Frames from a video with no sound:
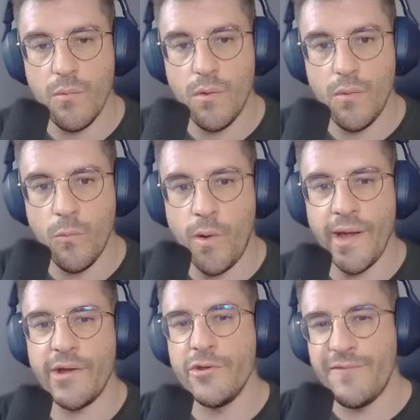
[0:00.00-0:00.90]

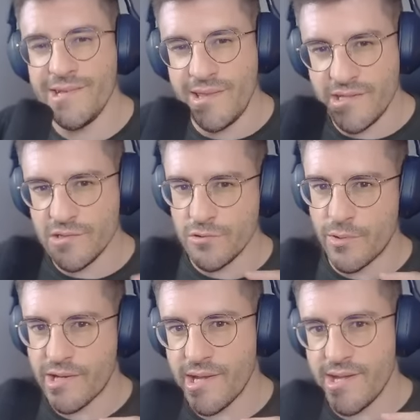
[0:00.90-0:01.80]
why are you validating
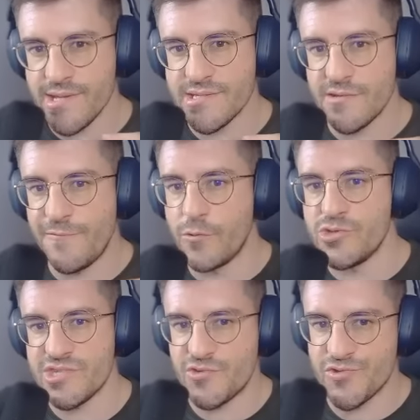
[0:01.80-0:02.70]
lowercase if you could
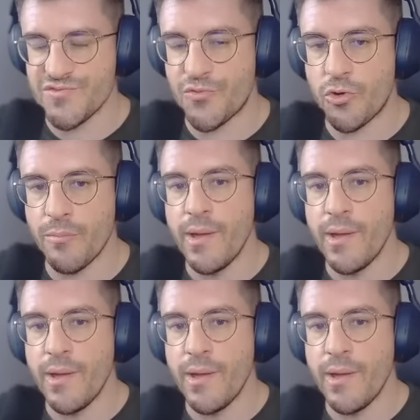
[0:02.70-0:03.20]
just transform?